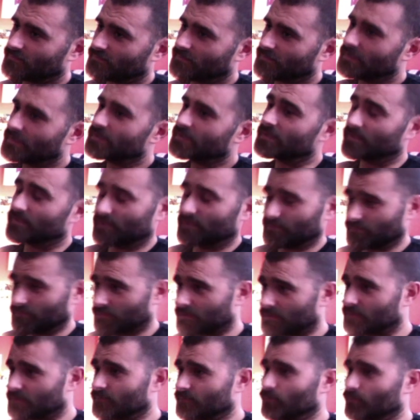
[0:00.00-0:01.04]
Yep.
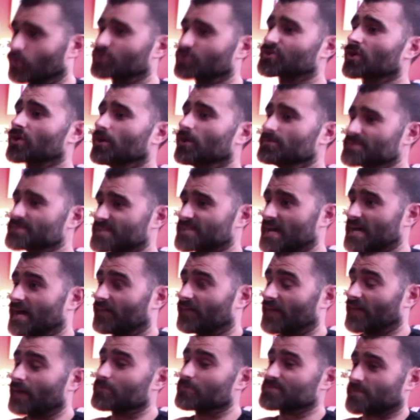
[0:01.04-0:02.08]
What time was that?
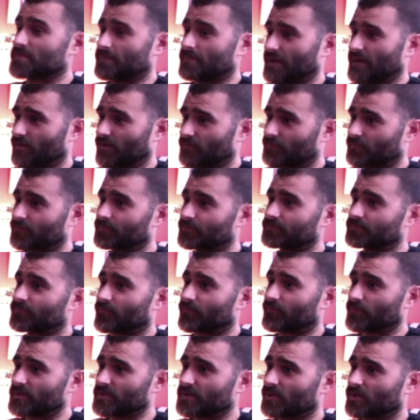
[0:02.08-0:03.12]
That was about
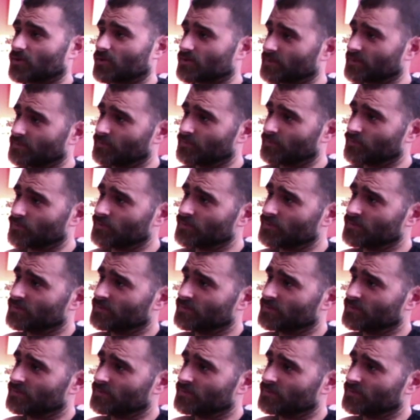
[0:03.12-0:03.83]
3 o'clock in the morning.